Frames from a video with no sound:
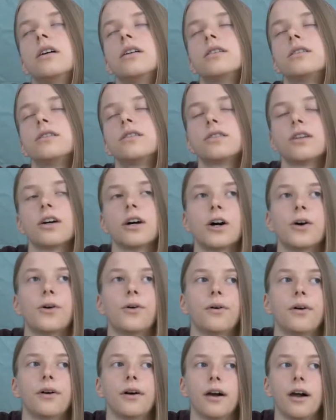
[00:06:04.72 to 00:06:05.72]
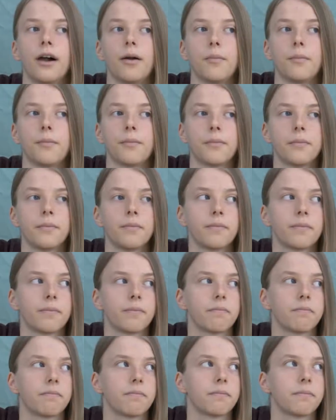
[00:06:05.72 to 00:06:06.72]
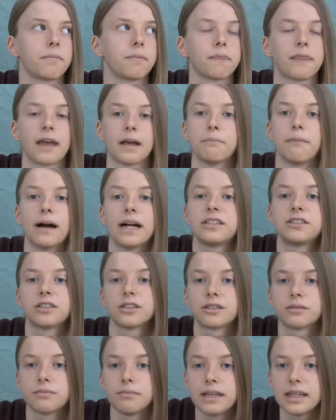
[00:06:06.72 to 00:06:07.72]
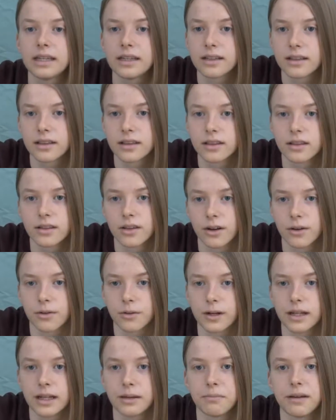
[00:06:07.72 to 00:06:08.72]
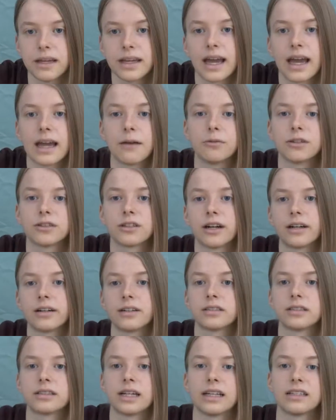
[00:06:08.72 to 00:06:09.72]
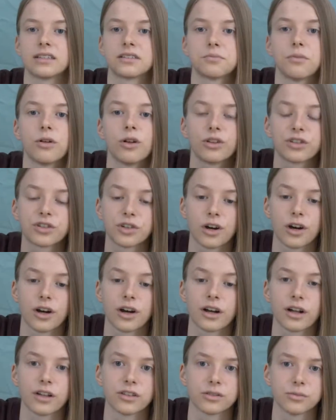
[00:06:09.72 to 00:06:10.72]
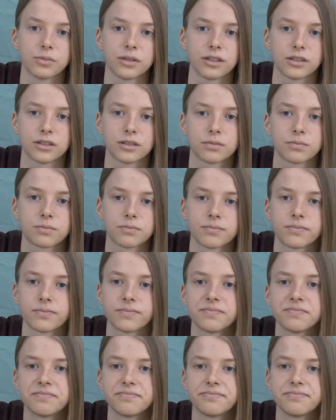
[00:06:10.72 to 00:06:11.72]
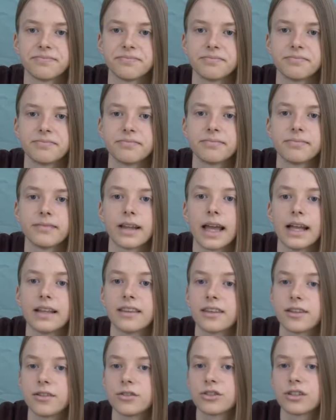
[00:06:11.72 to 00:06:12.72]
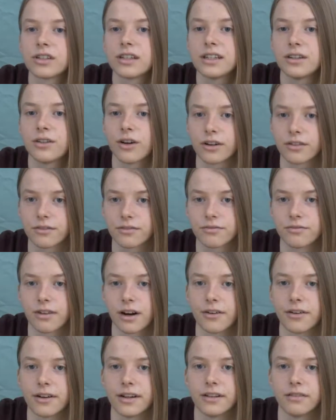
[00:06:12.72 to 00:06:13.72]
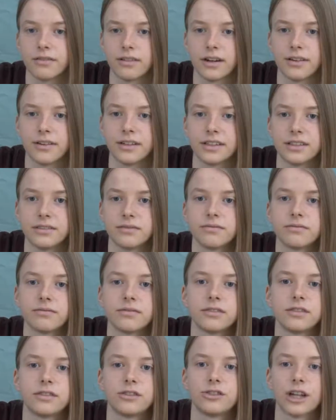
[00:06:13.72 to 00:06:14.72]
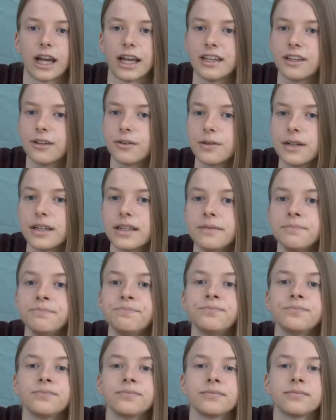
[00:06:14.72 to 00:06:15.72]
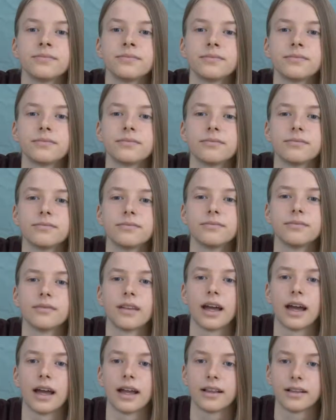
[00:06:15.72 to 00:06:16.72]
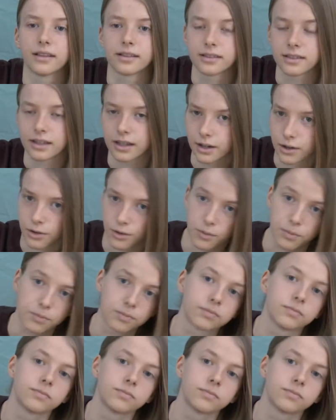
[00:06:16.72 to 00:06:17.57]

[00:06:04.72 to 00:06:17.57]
So that might just mean not really being able to understand small talk, also because it's usually not very, very genuine, and so